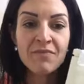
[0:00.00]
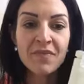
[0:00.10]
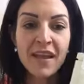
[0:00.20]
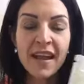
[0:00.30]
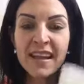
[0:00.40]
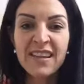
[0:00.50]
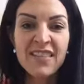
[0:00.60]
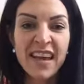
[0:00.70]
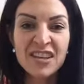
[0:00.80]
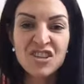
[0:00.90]
any of
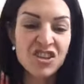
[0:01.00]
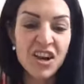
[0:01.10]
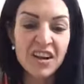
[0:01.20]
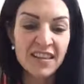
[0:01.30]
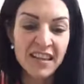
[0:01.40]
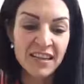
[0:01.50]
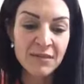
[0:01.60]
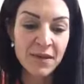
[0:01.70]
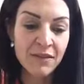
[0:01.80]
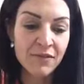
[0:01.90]
that junk that you
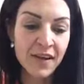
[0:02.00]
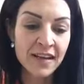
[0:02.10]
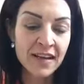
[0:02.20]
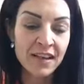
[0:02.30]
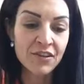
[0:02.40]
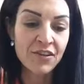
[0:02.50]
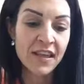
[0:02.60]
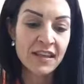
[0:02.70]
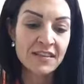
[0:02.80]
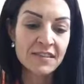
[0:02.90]
might find in other
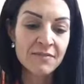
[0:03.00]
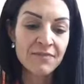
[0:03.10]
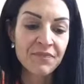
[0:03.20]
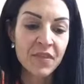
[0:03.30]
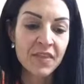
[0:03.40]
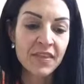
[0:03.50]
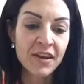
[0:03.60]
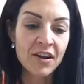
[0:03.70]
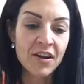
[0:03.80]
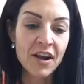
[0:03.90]
things.
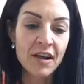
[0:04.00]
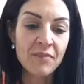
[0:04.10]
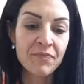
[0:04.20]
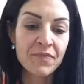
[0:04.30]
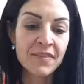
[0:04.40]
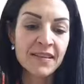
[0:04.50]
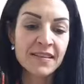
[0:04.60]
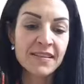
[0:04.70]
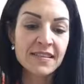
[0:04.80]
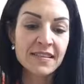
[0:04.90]
Their um,
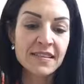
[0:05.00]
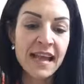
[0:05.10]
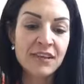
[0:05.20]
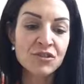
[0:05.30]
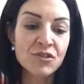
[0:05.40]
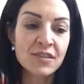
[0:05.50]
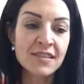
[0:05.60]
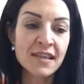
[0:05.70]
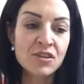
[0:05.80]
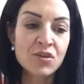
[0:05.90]
six natural
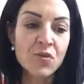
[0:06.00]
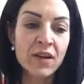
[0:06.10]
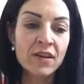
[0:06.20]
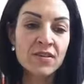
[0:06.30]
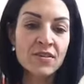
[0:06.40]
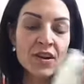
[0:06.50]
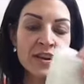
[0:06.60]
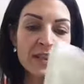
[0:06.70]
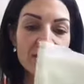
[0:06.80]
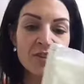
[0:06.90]
essential oils are in
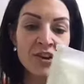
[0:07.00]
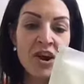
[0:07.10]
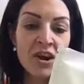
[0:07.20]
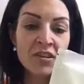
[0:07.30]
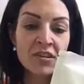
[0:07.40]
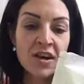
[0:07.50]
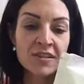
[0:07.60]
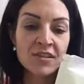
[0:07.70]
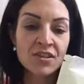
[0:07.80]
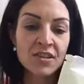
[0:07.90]
there. They're hard
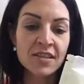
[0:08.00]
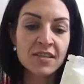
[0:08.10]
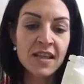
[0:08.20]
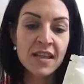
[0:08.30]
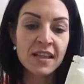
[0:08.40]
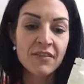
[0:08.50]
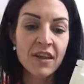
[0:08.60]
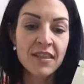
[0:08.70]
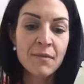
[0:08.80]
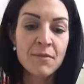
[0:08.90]
lozenges. They've
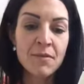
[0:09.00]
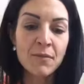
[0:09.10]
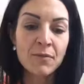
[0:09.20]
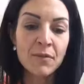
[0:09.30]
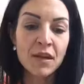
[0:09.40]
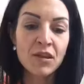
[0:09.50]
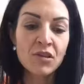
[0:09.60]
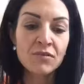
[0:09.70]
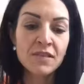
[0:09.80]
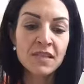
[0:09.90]
got lemon, peppermint,
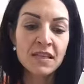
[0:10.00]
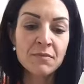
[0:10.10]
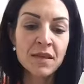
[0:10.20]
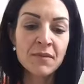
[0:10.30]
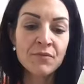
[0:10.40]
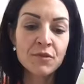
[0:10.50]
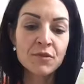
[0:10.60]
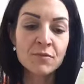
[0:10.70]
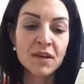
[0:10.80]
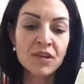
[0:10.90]
clove, cinnamon,
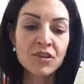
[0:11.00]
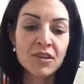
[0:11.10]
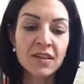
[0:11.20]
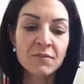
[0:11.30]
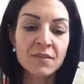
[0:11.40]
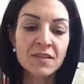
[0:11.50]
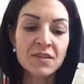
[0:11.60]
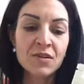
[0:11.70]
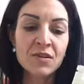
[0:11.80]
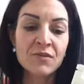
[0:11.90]
rosemary, and eucalyptus.
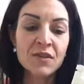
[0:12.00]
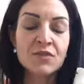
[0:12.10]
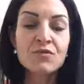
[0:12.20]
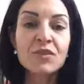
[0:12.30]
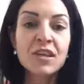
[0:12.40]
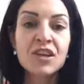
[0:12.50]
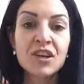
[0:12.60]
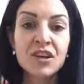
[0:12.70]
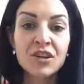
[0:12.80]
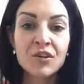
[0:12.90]
So it feels really
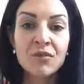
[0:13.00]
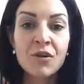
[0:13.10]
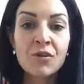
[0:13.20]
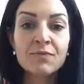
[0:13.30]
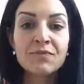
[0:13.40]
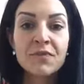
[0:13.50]
good on your throat.